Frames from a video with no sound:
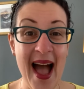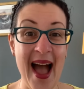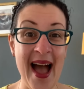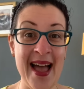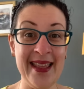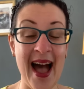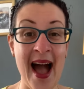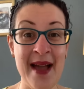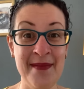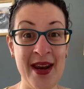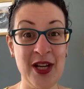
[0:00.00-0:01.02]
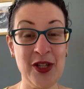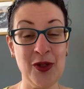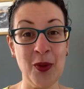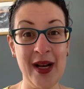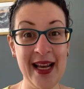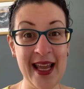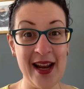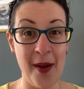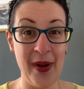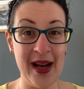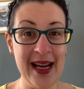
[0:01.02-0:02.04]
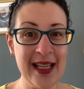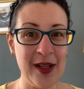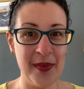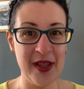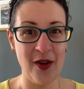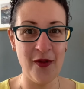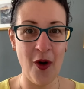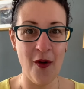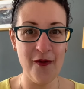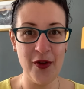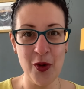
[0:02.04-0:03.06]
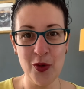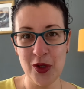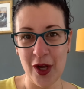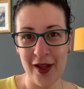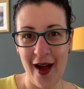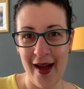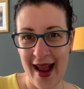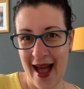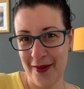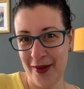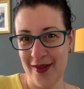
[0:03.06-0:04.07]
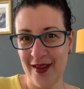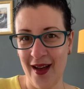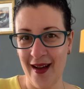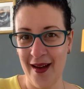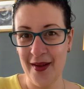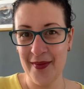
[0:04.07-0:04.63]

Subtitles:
and I managed to clear up a little bit of confusion around the